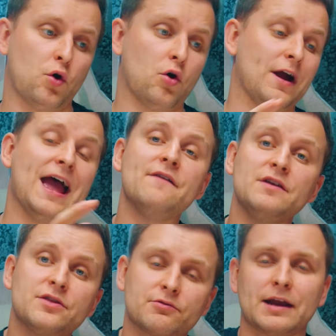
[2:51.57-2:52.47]
or
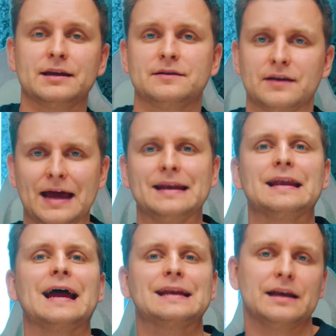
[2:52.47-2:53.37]
heavy threaded and
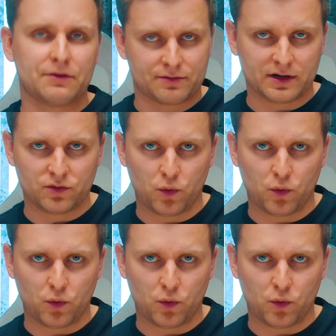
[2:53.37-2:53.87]
lightly threaded